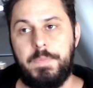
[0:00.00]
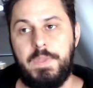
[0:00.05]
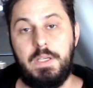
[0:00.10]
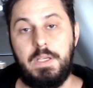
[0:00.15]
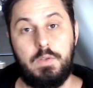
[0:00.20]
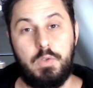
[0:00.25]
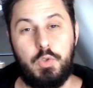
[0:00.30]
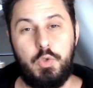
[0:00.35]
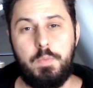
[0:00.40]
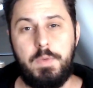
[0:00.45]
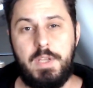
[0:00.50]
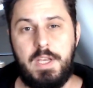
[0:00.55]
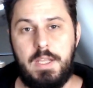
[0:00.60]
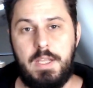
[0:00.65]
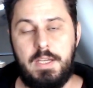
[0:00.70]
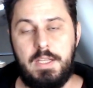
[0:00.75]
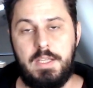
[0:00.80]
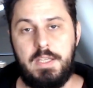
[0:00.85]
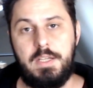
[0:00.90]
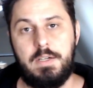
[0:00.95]

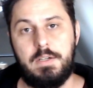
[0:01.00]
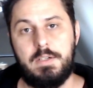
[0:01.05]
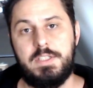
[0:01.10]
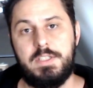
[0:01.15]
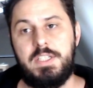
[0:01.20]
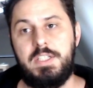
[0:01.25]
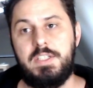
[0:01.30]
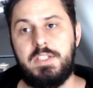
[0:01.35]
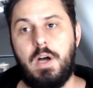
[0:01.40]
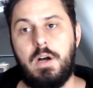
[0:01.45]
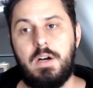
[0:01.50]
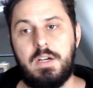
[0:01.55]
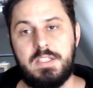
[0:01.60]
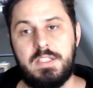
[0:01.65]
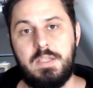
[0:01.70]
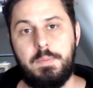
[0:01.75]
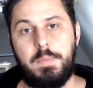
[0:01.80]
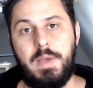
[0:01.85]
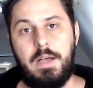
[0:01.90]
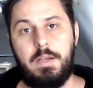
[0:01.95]
illuminating here is he talks
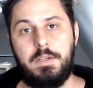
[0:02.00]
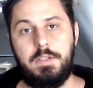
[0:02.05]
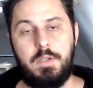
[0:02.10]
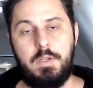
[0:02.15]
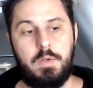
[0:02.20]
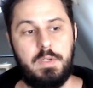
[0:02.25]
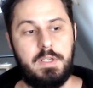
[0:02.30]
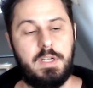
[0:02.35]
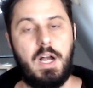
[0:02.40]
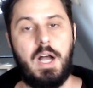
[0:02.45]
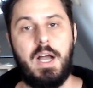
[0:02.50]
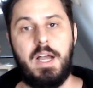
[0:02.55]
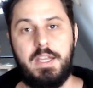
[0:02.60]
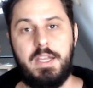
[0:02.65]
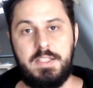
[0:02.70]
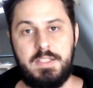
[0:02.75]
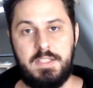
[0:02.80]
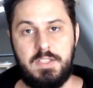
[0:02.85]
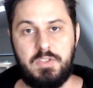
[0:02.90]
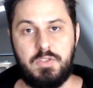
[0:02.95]
about, a guy
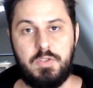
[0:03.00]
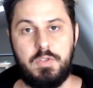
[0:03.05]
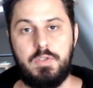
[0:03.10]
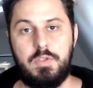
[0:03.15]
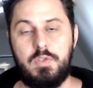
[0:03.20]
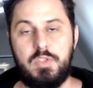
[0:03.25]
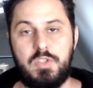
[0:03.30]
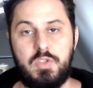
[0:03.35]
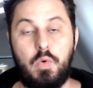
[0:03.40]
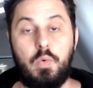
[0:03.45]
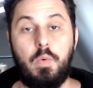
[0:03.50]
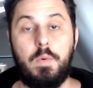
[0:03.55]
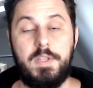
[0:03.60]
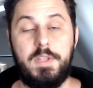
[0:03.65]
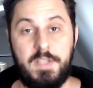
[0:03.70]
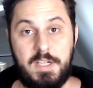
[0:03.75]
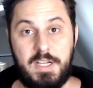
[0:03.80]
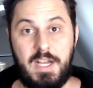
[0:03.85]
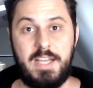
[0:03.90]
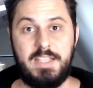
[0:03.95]
is introduced to a woman,
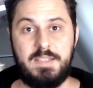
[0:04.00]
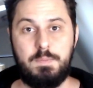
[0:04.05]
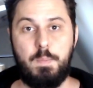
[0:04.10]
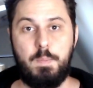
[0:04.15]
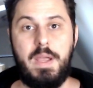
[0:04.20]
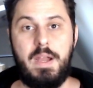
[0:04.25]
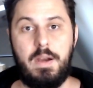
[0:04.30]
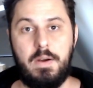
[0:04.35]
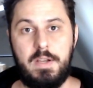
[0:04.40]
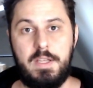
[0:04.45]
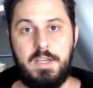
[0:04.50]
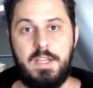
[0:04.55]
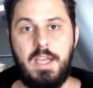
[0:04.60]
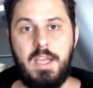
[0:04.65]
the guy's married,